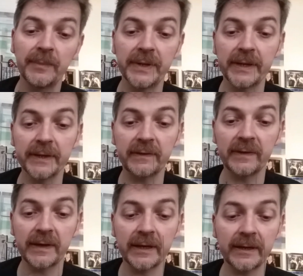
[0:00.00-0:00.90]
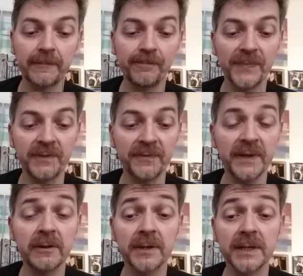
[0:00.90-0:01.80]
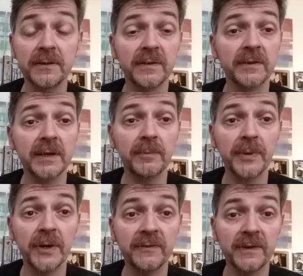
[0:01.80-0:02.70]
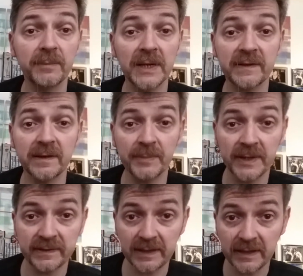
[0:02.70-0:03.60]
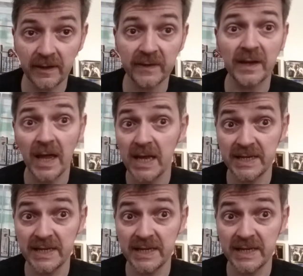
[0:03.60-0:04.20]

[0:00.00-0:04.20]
But the filler I used on it, Perfect Plastic Putty, guys.